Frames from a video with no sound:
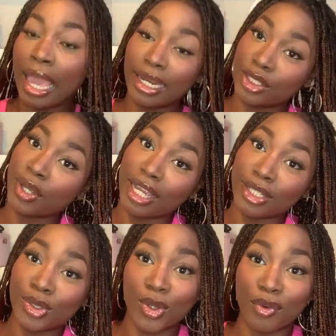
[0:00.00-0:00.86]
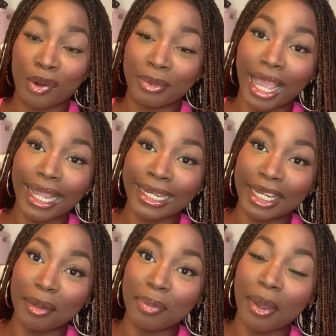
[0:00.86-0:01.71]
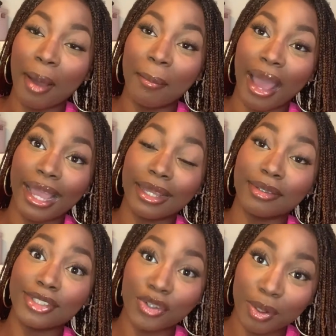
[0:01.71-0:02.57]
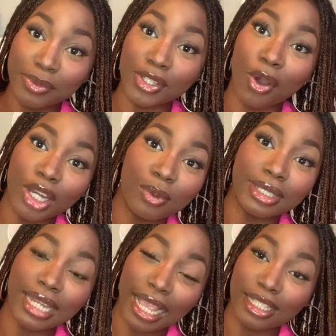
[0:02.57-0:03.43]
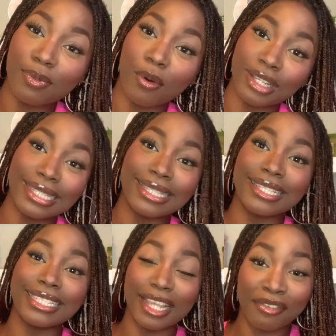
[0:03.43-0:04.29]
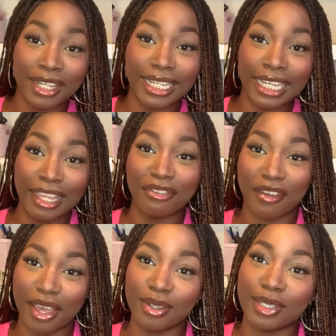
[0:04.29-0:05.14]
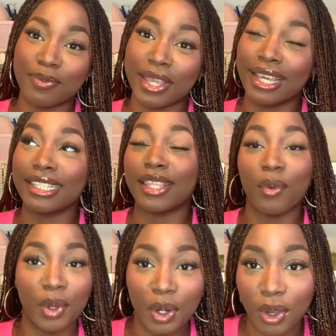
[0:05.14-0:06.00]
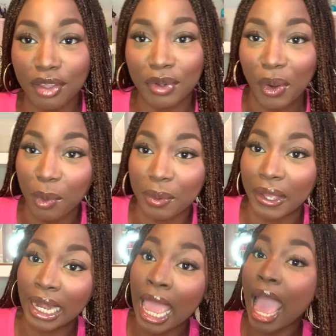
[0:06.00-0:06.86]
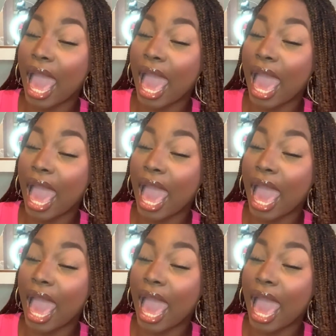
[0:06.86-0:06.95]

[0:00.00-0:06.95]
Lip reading: And as you guys saw from that clip, my trip to Hollywood Exports definitely failed because they were not even open,